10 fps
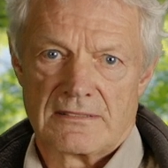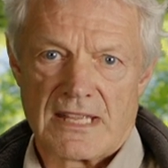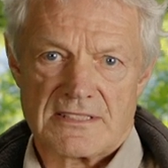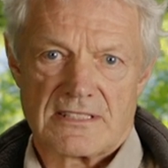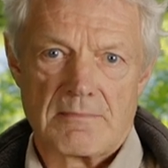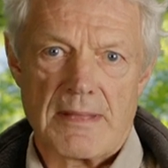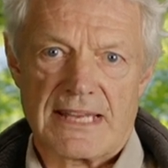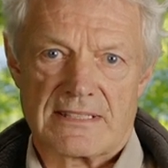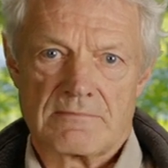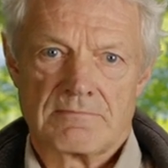That's the
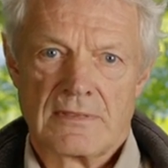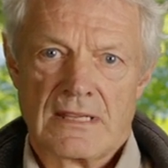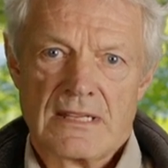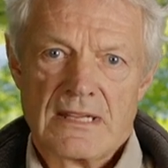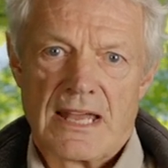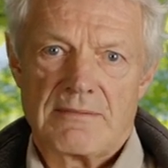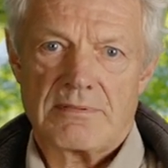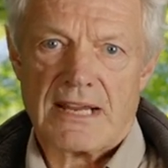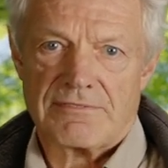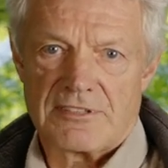bed. And
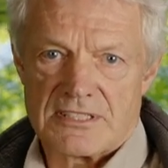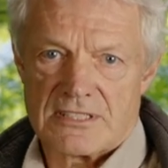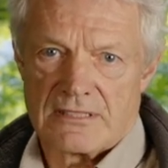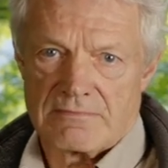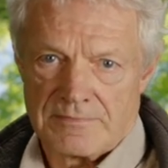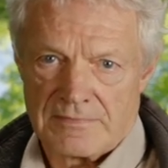breakfast.